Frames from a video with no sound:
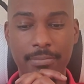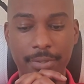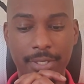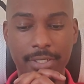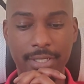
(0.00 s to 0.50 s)

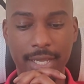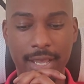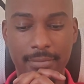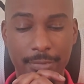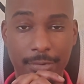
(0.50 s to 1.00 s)
book,
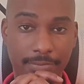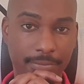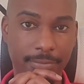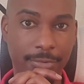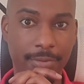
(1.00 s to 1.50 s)
or
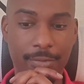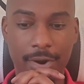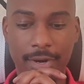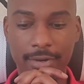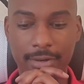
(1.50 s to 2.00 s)

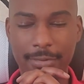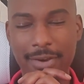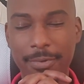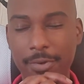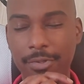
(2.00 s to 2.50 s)
grimoire. Well, I
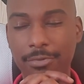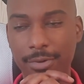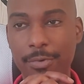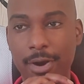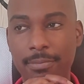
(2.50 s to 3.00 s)
don't want to call it a
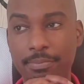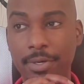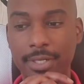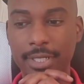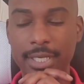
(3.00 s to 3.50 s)
grimoire
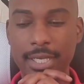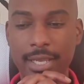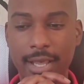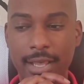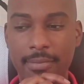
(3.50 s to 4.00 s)
book,
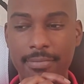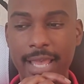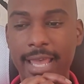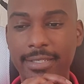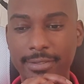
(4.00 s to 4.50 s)

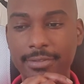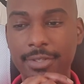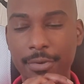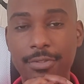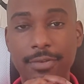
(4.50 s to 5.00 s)
that
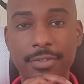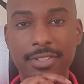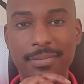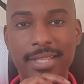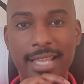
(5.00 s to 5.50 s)
goes over
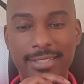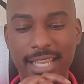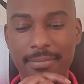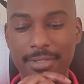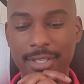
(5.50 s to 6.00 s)
some of that
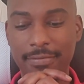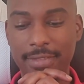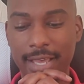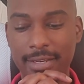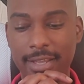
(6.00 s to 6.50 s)
same stuff
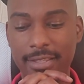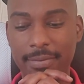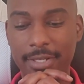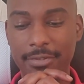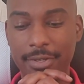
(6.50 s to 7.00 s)
that the
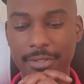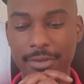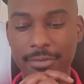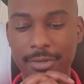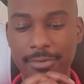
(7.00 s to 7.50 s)
Picatrix
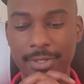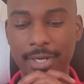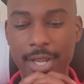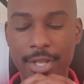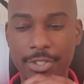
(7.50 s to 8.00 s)
goes
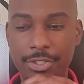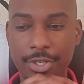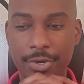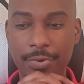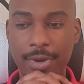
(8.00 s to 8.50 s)
over.
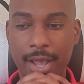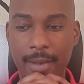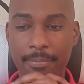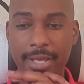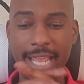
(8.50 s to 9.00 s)
So,
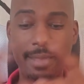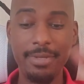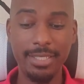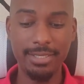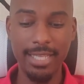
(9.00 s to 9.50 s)
but
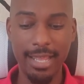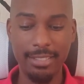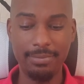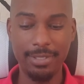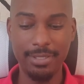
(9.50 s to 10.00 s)
amulets and
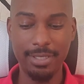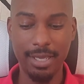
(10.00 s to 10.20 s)
talismans,